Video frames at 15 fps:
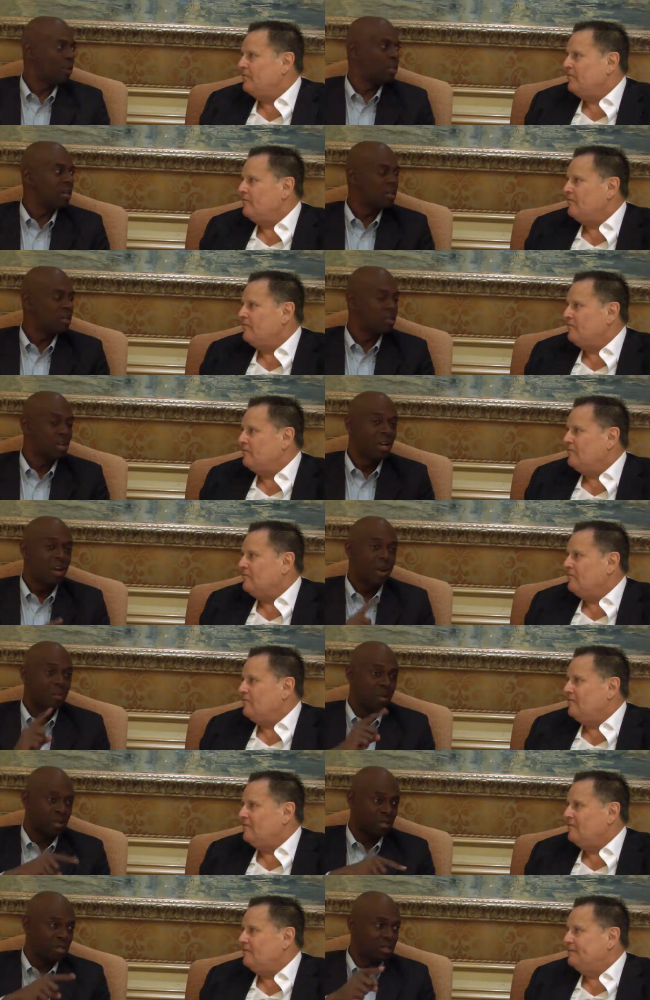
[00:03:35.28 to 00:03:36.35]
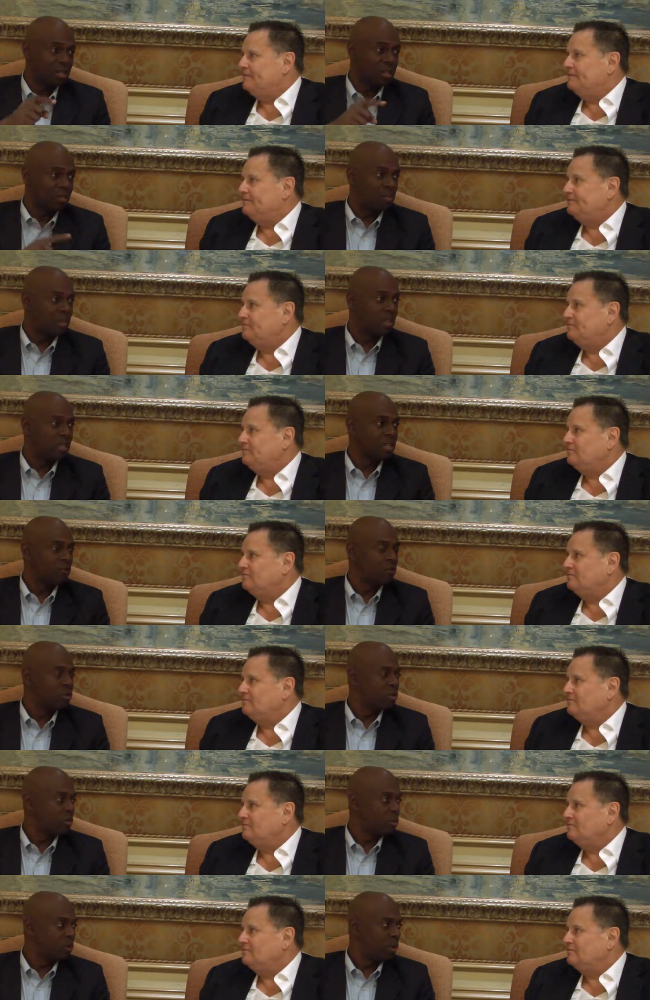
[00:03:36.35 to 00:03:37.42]
Speaker 1: with us because it's going to be the
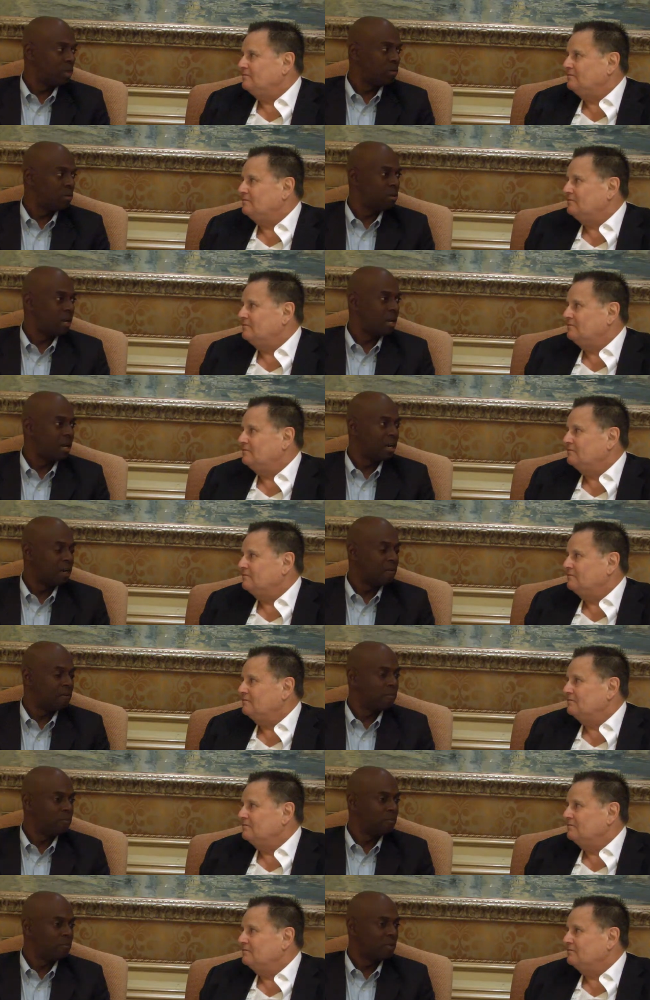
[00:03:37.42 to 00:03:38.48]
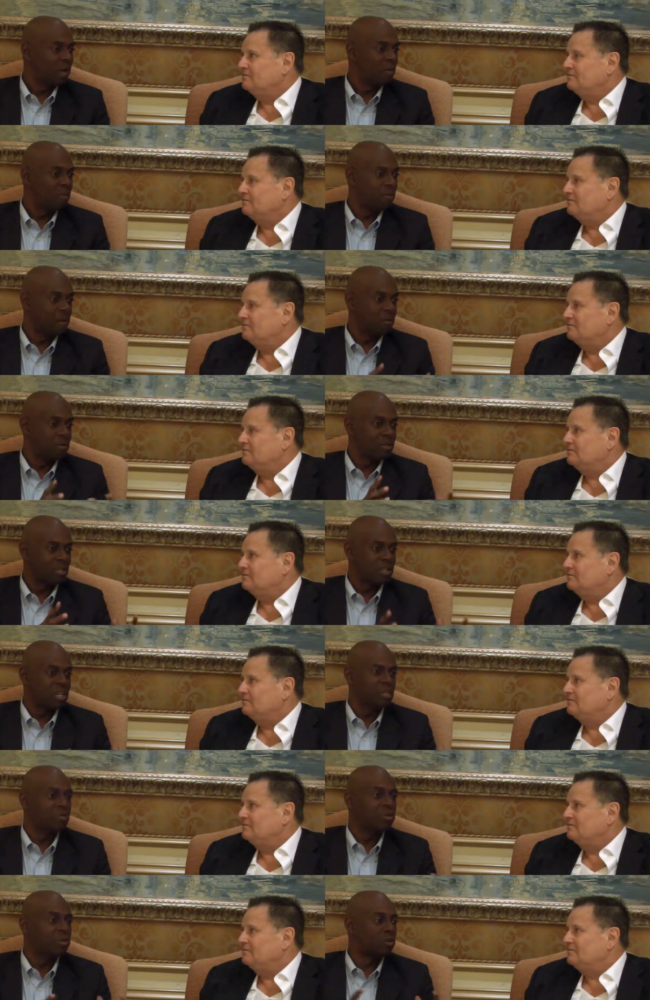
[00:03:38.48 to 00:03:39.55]
difference between um, being
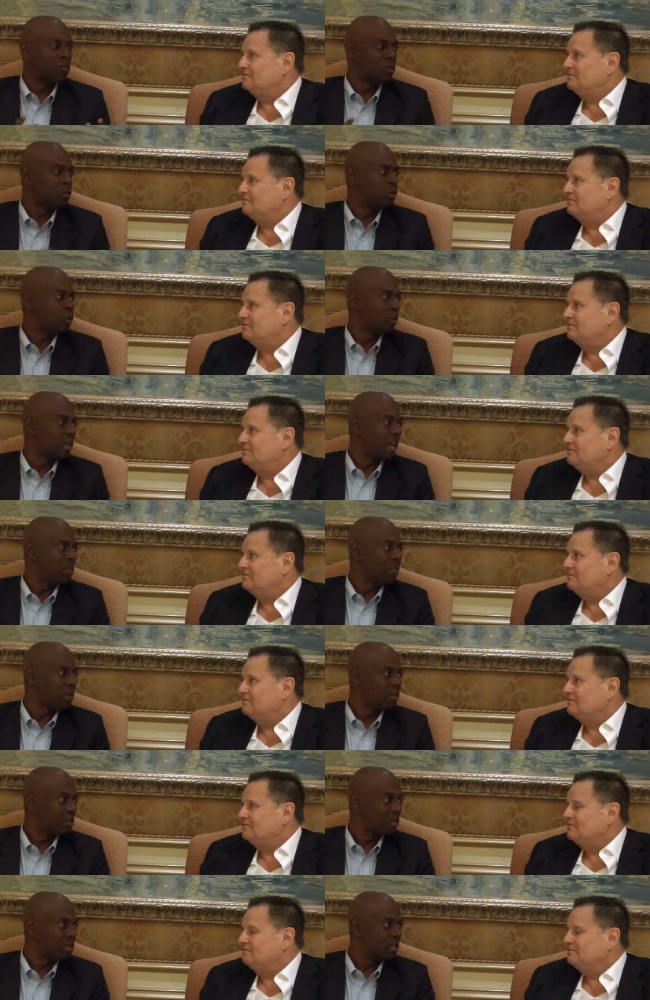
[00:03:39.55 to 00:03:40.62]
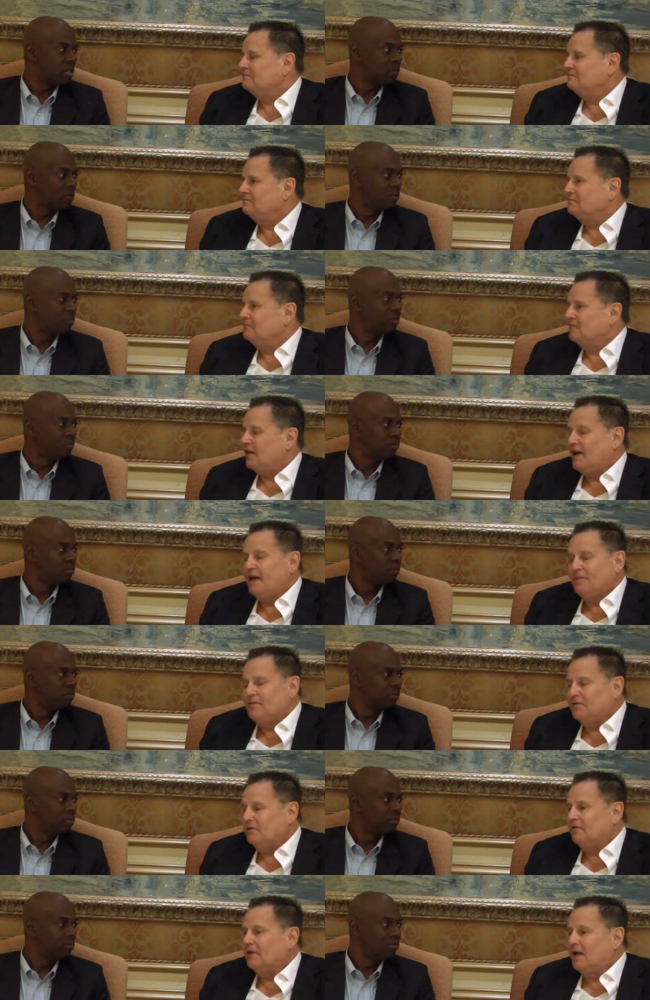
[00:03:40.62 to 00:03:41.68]
successful in the future and not being successful.
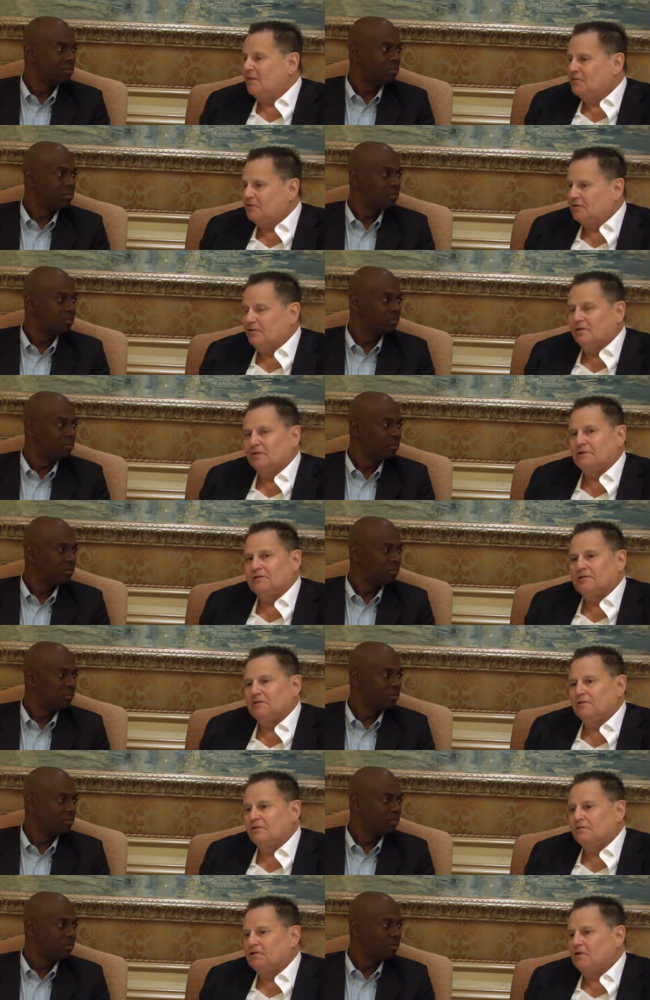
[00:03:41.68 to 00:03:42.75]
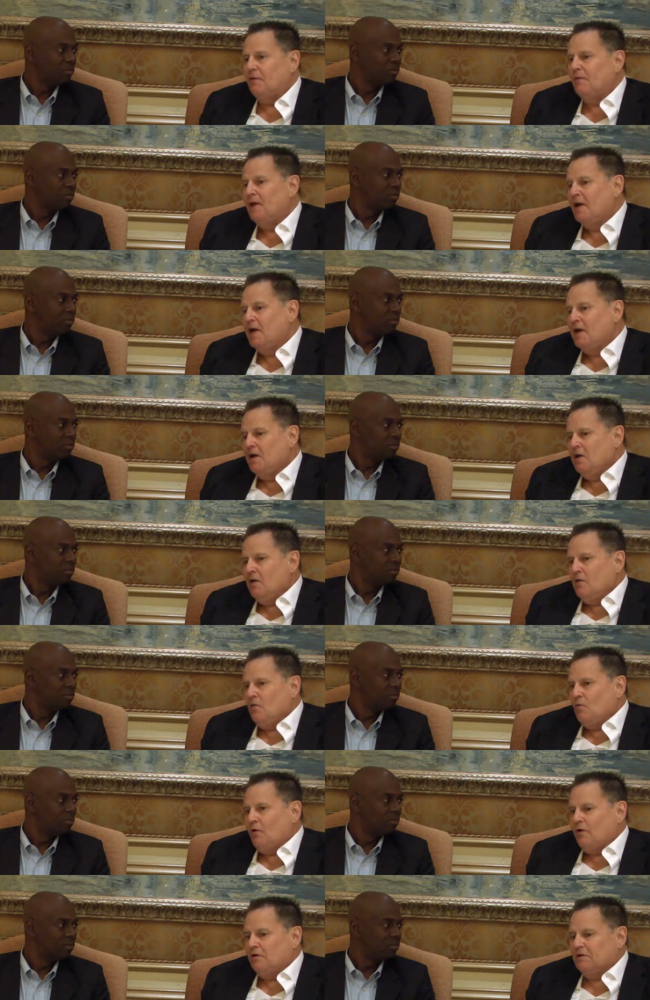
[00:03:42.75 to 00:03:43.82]
Speaker 2: Absolutely, absolutely true. So
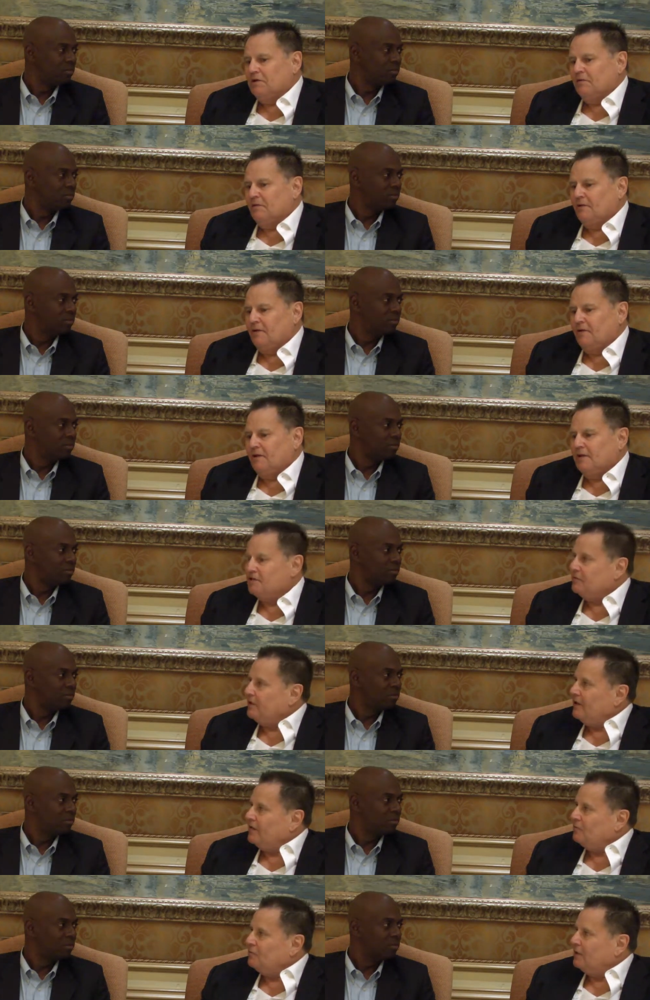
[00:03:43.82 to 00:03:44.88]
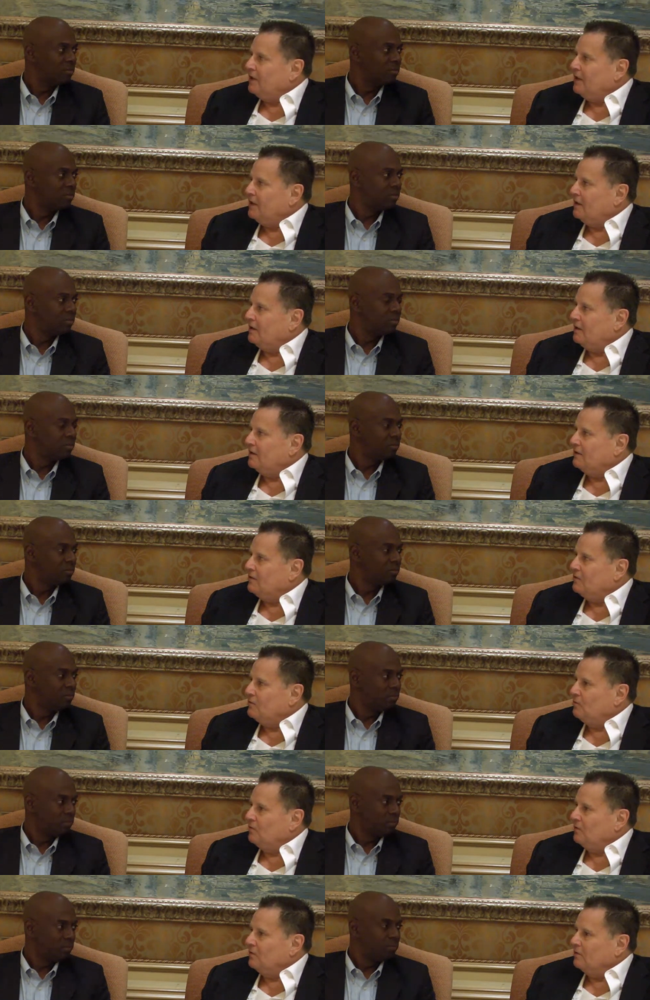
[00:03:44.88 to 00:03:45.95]
what are some of the things we have planned? I
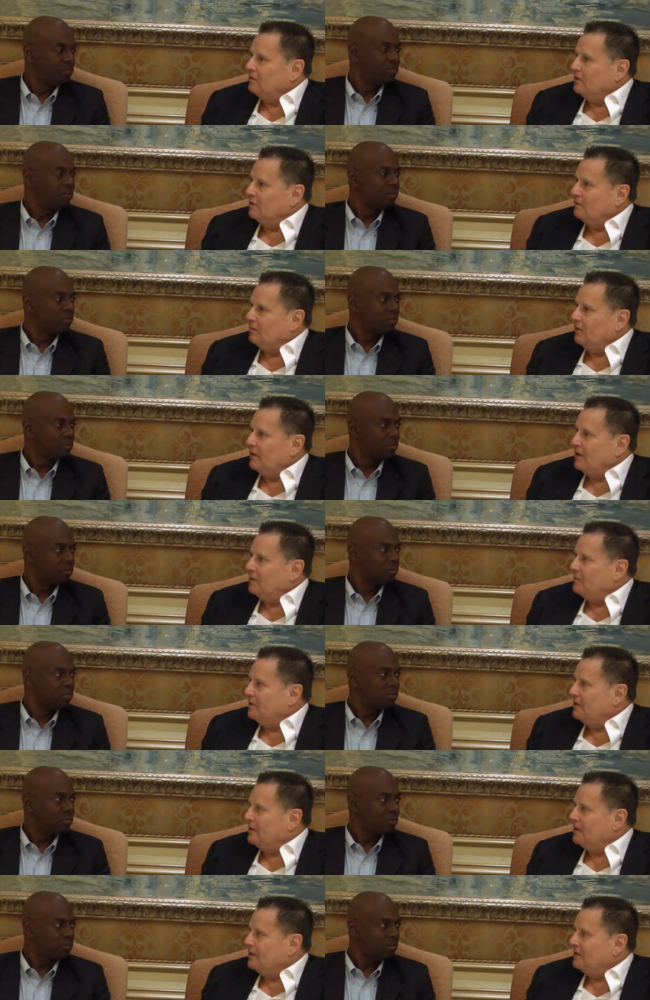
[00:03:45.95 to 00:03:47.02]
know we're uh, we got a meeting